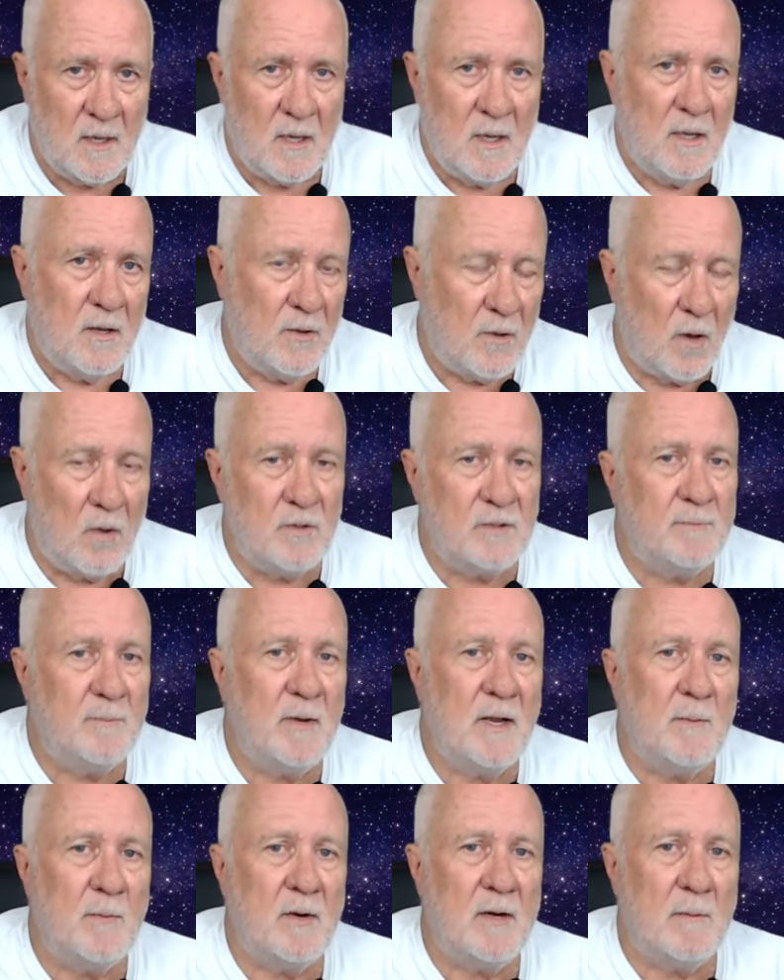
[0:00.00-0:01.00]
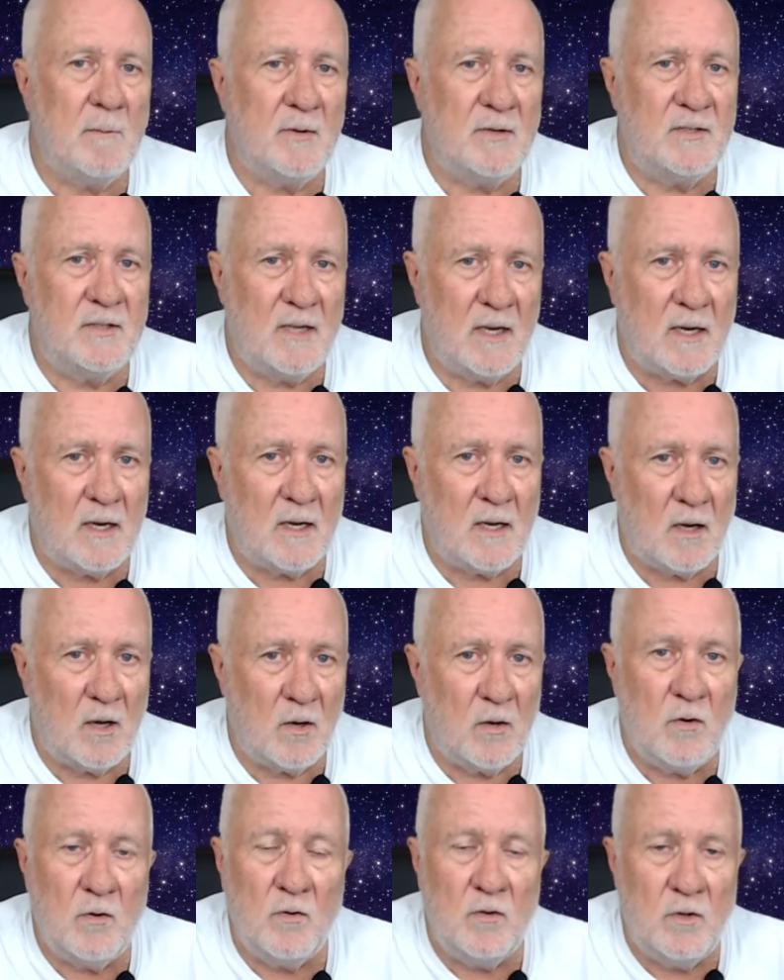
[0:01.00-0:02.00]
Those people in particular
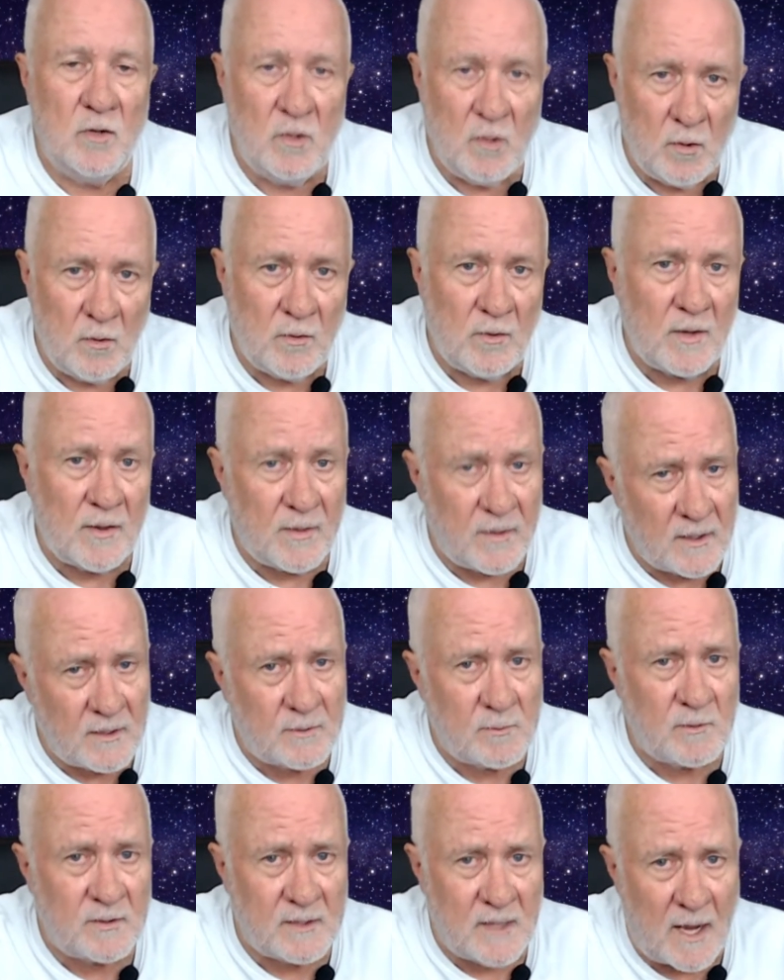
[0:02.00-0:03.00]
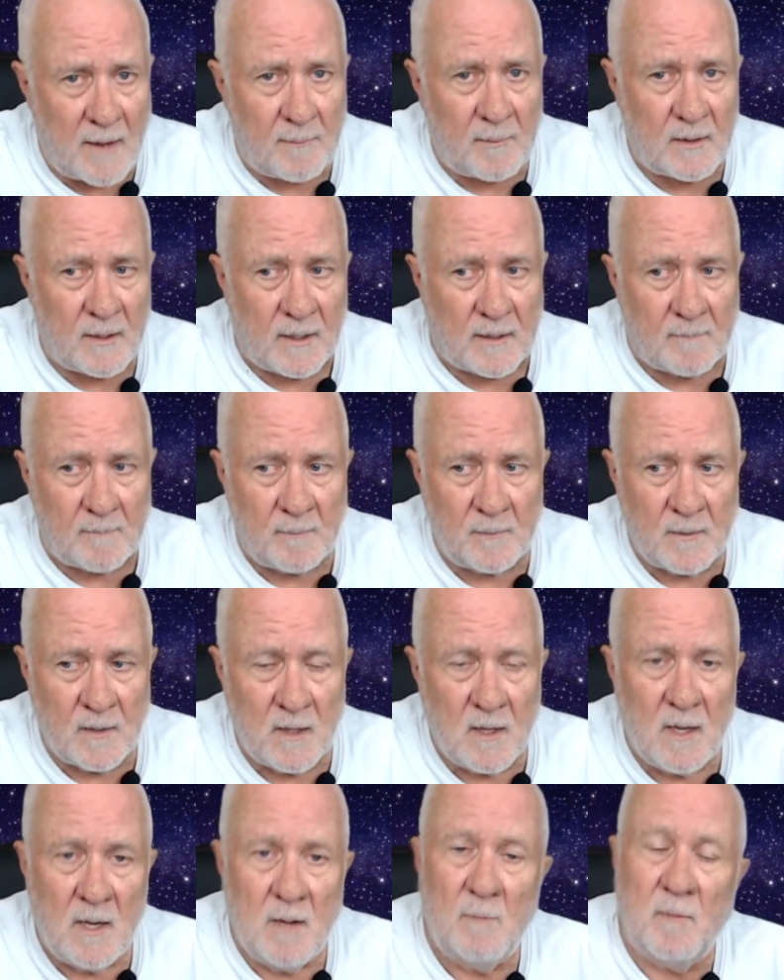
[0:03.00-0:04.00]
who knew that this was happening
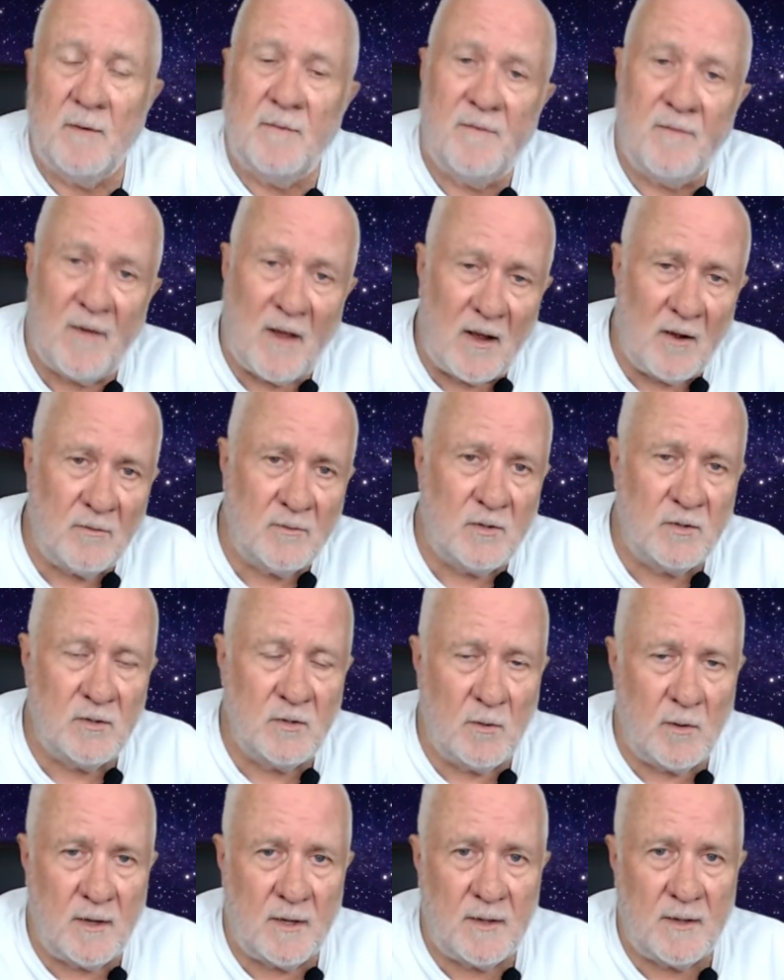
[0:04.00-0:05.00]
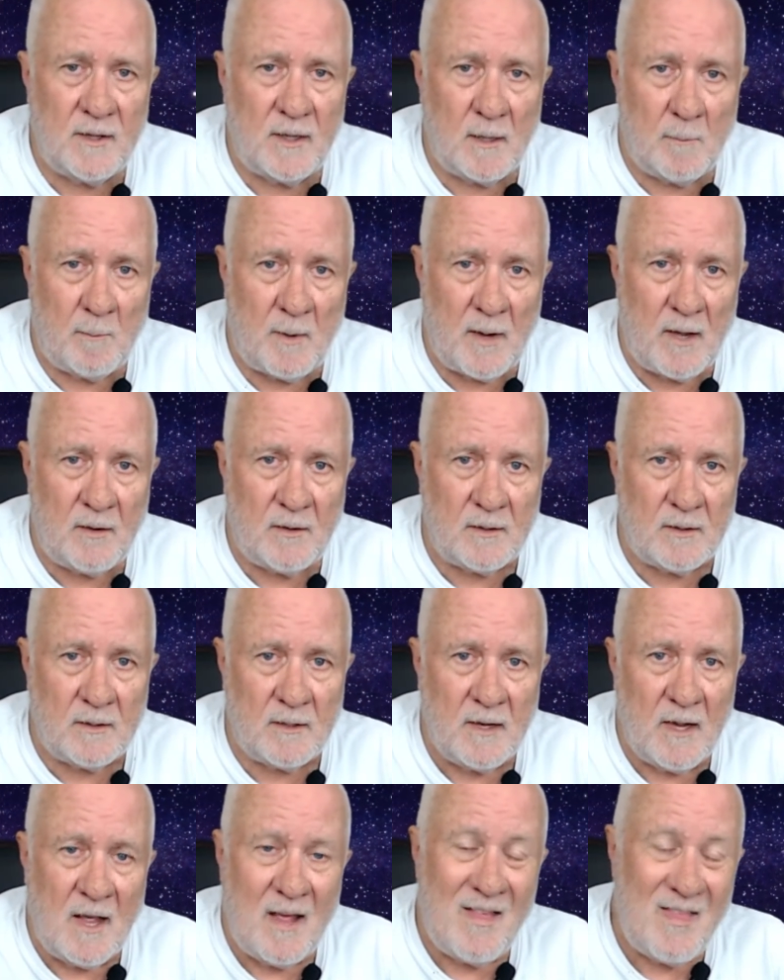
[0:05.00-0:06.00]
but failed to do anything about it,
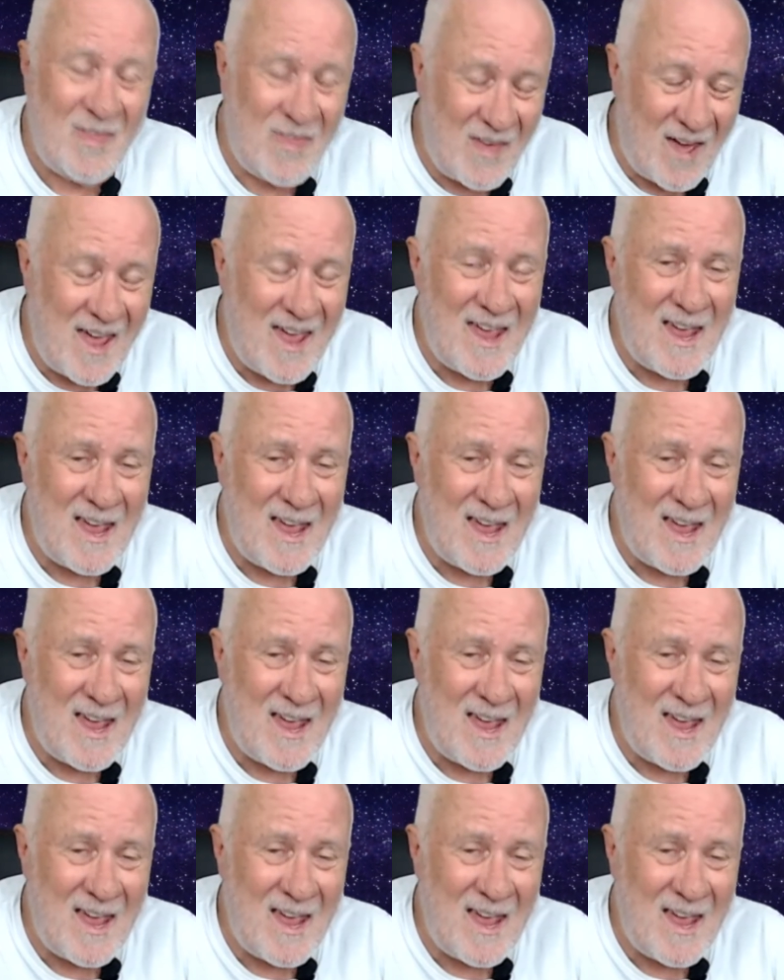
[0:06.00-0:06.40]
they